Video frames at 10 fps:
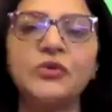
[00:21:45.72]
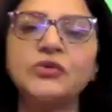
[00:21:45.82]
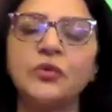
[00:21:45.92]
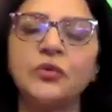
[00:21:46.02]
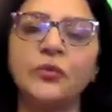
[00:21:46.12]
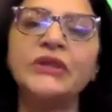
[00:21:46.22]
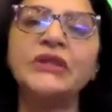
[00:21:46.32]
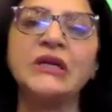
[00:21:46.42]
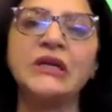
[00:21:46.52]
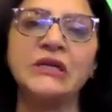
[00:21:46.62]
you. So with
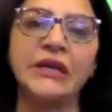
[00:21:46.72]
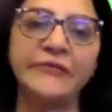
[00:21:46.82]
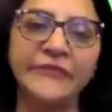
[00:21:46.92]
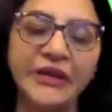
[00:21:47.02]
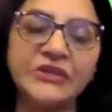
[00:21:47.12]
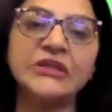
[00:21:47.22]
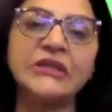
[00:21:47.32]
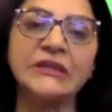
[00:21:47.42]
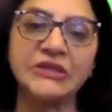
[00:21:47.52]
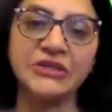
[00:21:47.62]
infection
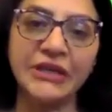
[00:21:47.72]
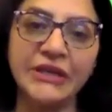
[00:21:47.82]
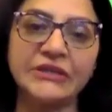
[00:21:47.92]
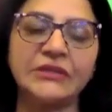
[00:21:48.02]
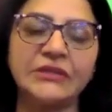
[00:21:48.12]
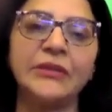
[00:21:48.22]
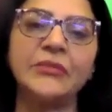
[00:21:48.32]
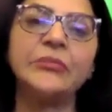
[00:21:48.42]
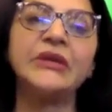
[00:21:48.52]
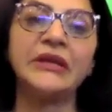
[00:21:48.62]
in the chest, there
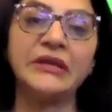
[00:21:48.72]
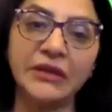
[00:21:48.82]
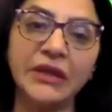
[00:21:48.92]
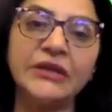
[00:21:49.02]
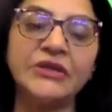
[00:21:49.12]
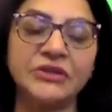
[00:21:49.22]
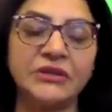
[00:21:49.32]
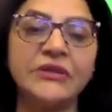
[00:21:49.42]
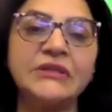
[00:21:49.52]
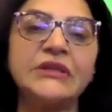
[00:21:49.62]
may be another condition in
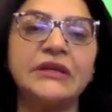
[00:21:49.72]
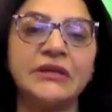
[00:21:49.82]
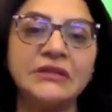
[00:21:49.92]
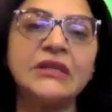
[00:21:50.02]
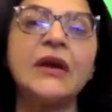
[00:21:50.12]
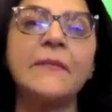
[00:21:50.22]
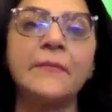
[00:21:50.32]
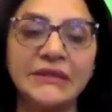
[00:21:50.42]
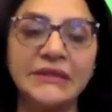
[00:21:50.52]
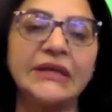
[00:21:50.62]
which there is
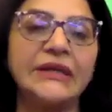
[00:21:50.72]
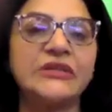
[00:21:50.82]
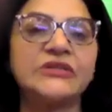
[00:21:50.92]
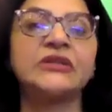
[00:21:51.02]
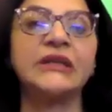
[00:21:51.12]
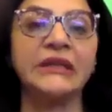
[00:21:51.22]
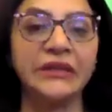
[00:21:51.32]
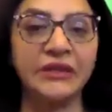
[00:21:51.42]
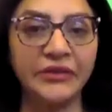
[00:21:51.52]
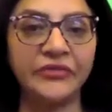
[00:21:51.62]
pus collection in the
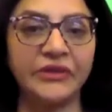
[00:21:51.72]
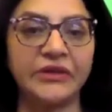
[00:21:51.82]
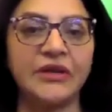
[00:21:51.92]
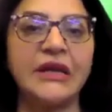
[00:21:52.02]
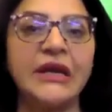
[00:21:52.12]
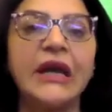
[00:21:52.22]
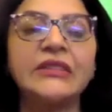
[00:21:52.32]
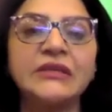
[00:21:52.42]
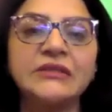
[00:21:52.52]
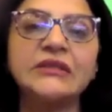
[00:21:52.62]
liver. And
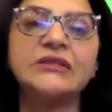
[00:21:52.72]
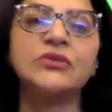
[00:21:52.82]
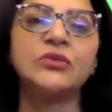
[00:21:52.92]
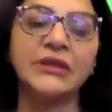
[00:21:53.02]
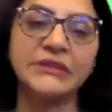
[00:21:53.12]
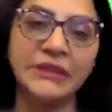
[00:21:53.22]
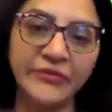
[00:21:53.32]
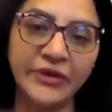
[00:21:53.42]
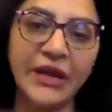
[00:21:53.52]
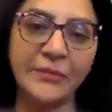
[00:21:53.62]
this is known as
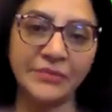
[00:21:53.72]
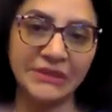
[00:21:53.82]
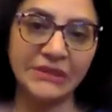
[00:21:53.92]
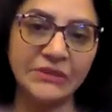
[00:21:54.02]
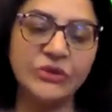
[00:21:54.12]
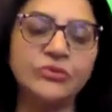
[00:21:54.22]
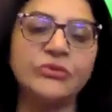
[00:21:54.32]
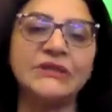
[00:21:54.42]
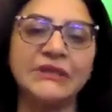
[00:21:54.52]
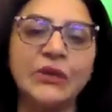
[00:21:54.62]
liver abscess, which
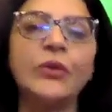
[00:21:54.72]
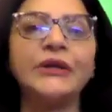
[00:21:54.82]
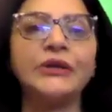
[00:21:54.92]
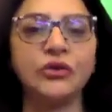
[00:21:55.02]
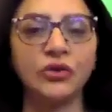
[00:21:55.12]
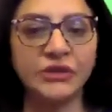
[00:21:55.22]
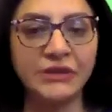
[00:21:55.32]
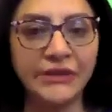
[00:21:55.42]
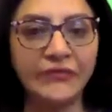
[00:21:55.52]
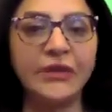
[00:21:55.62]
we see quite a lot
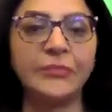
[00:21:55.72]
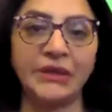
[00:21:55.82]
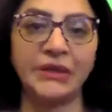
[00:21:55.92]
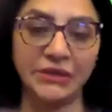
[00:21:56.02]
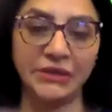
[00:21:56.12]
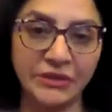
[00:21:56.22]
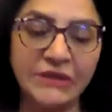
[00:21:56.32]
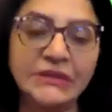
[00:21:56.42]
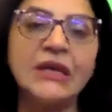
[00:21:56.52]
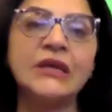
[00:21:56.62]
in developing
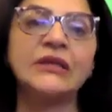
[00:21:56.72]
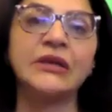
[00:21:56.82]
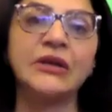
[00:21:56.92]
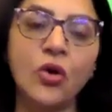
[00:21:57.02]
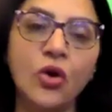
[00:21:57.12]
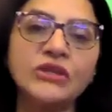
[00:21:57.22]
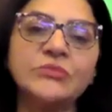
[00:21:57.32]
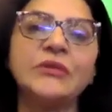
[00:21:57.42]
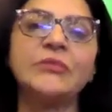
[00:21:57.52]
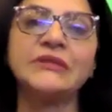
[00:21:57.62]
countries. The cause
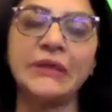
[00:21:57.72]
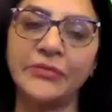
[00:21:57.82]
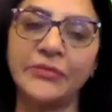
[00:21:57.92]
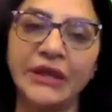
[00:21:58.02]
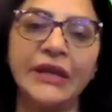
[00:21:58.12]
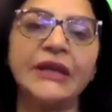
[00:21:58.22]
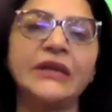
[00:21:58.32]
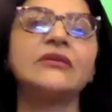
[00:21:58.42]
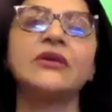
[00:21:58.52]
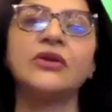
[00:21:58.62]
may be something
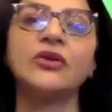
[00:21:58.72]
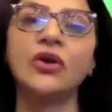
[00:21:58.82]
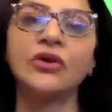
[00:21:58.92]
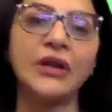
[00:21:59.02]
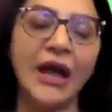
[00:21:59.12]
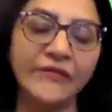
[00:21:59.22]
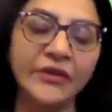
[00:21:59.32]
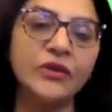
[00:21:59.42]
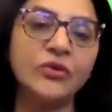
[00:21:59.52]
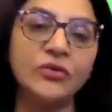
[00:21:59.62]
like not
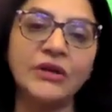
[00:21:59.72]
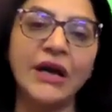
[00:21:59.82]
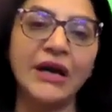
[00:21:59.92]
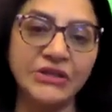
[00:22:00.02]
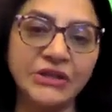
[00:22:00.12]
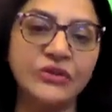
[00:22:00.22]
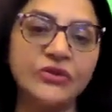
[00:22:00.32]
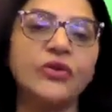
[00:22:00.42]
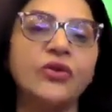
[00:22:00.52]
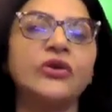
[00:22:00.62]
having a good hygiene
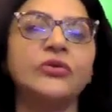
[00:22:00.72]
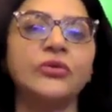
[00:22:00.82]
or not